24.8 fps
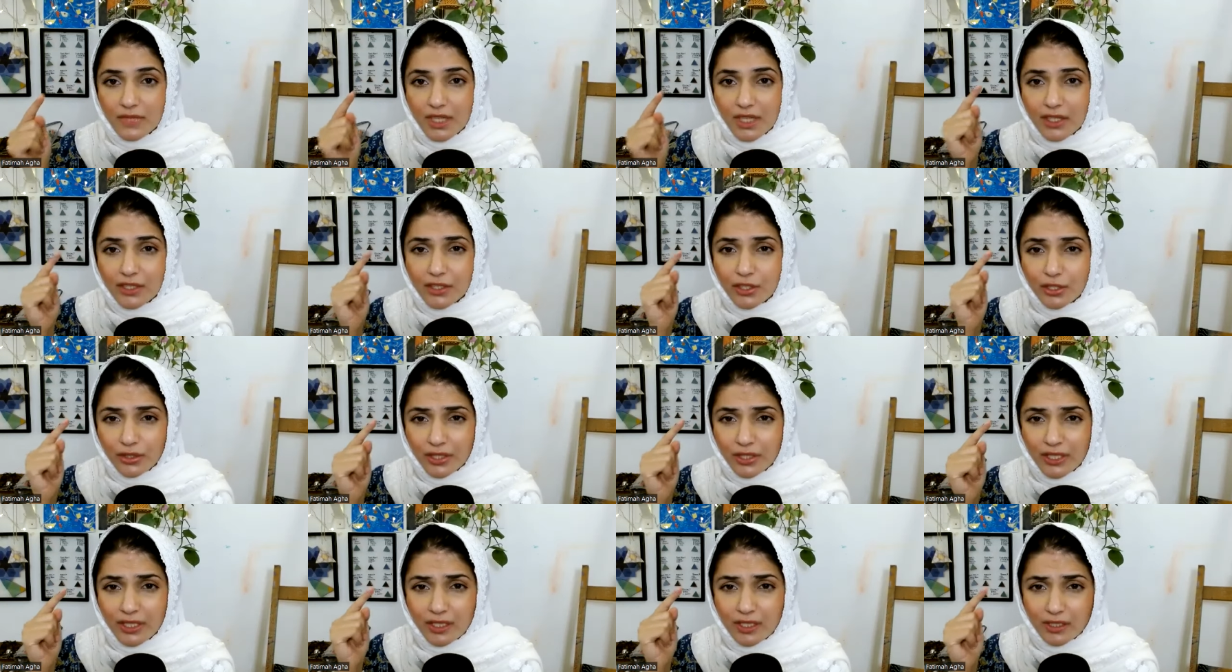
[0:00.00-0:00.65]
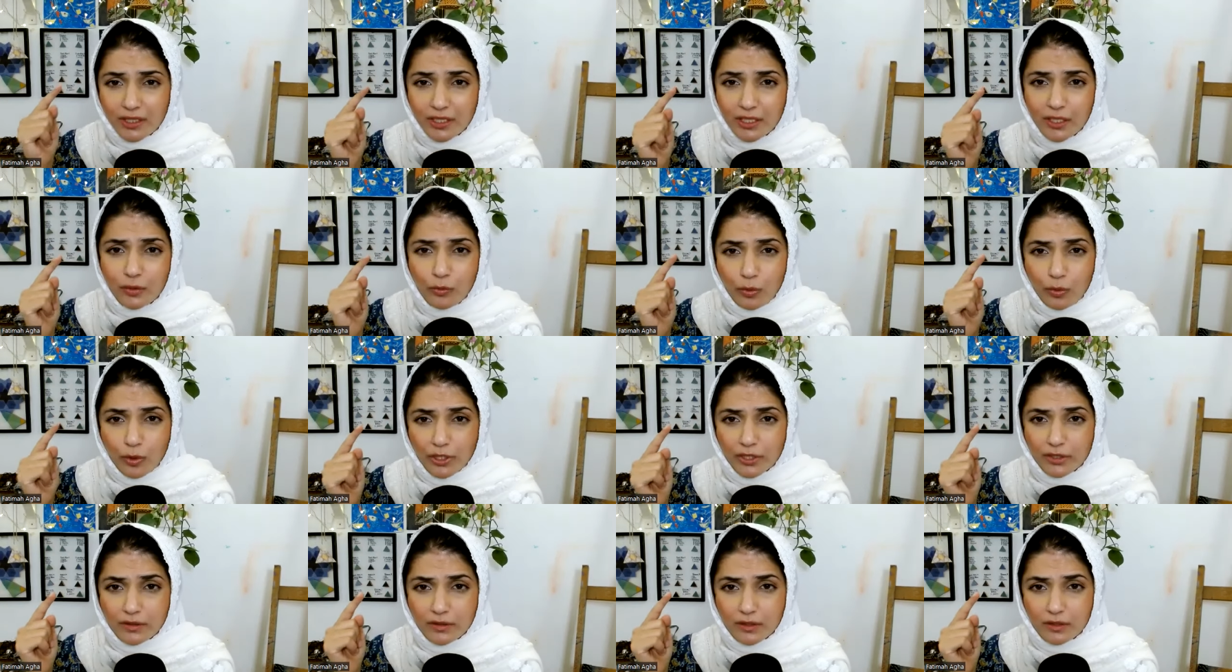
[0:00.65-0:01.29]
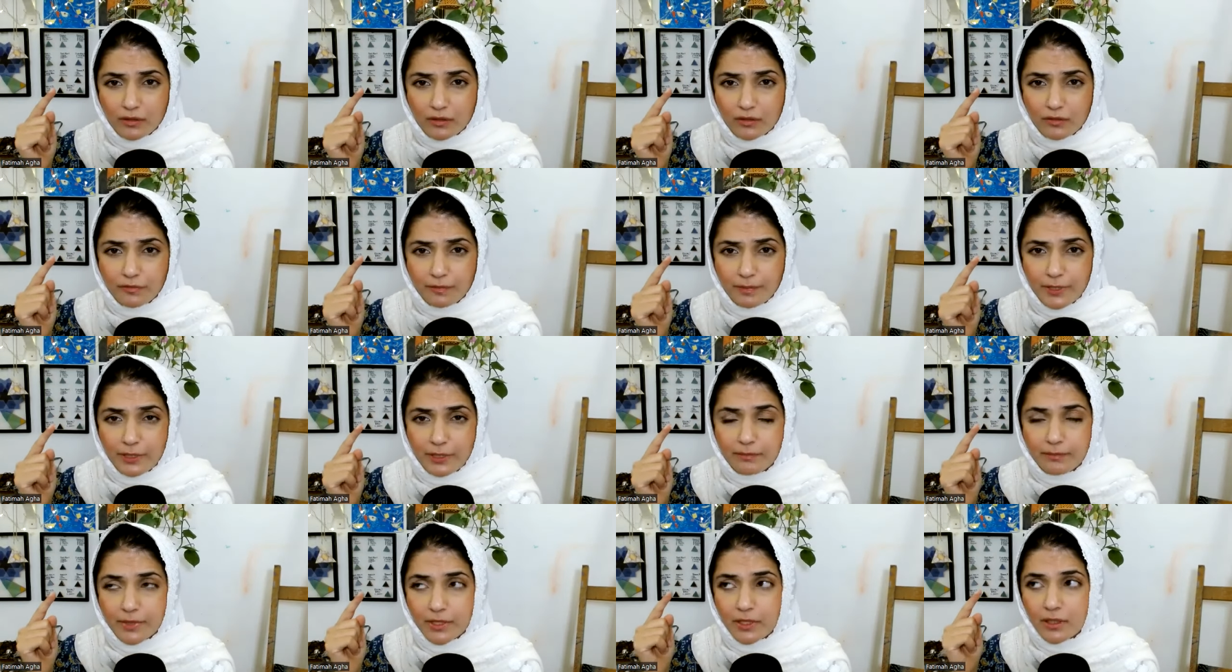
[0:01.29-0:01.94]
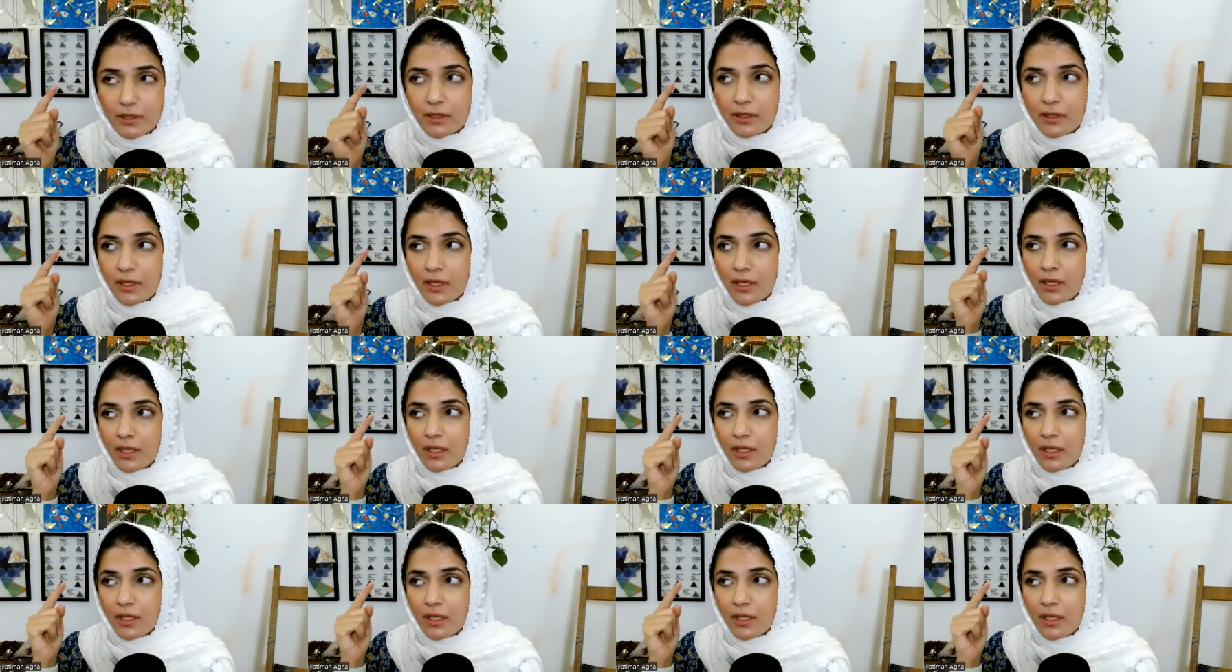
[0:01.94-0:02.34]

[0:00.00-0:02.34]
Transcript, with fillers: and you're hearing voices of people